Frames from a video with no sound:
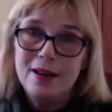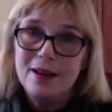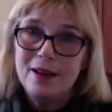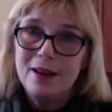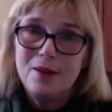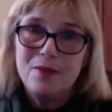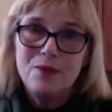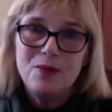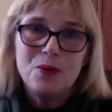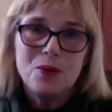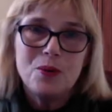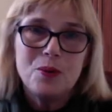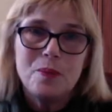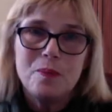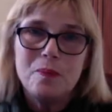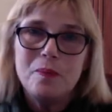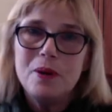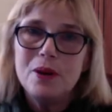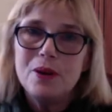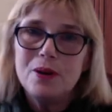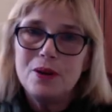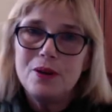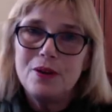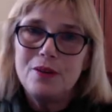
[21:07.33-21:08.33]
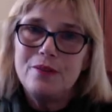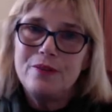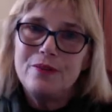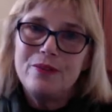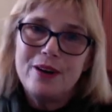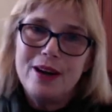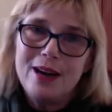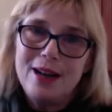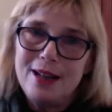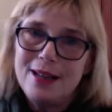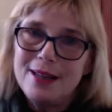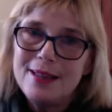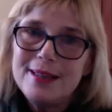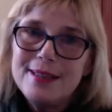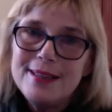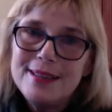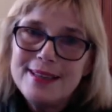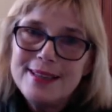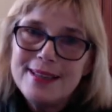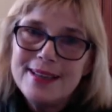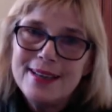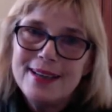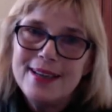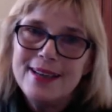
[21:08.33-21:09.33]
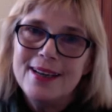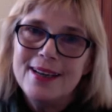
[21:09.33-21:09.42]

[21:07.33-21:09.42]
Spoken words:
give you a million friends,